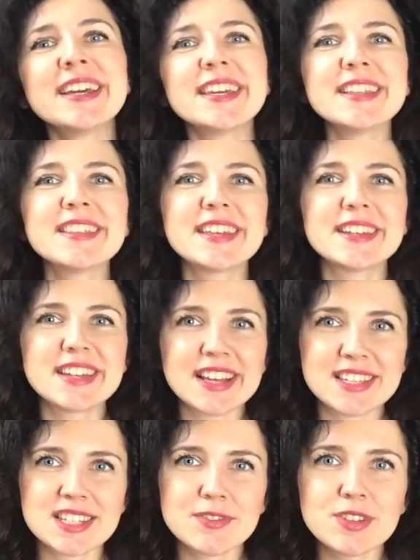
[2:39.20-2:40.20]
In the
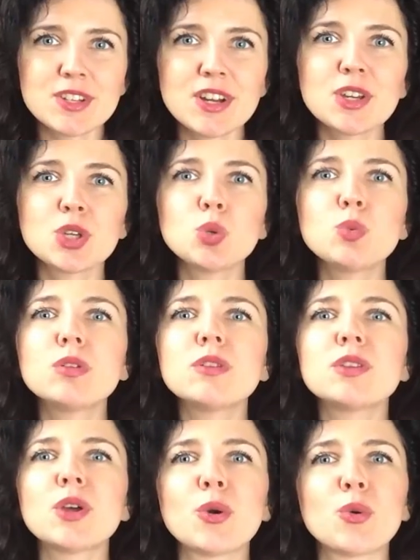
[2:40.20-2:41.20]
next video you will
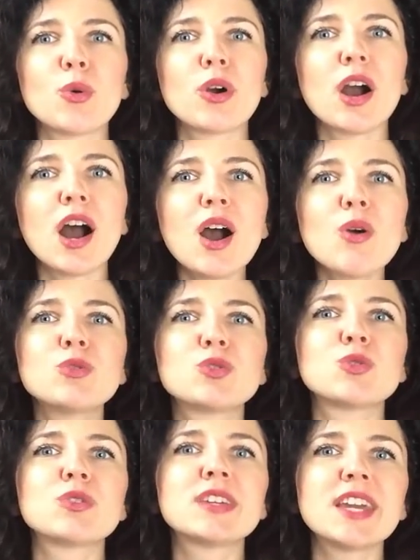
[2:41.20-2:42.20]
know how
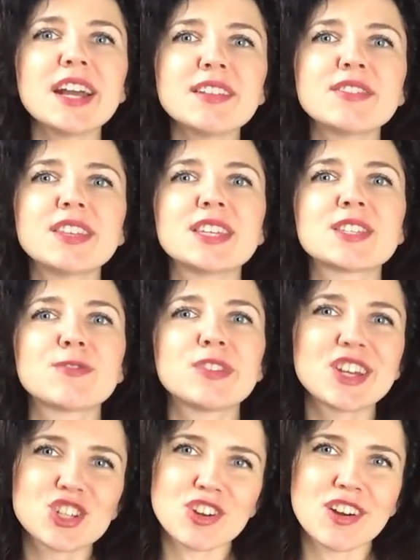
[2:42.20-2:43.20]
to get these
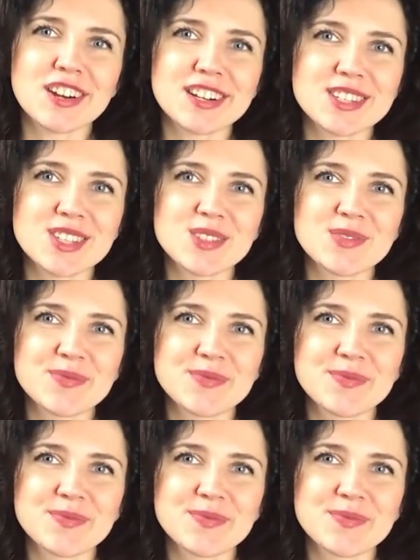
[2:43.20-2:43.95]
flashcards.